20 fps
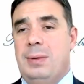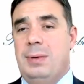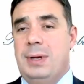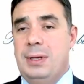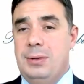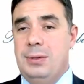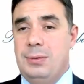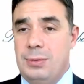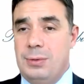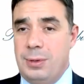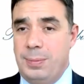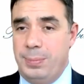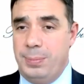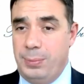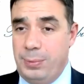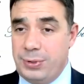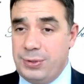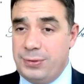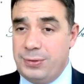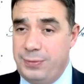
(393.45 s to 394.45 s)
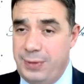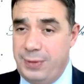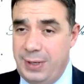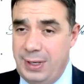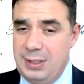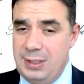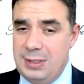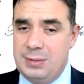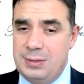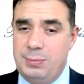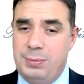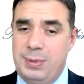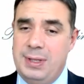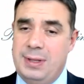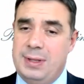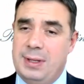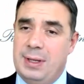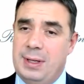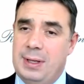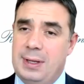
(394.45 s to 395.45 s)
When Europe was faced
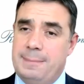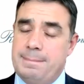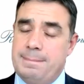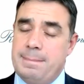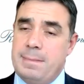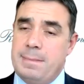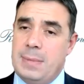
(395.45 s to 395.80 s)
with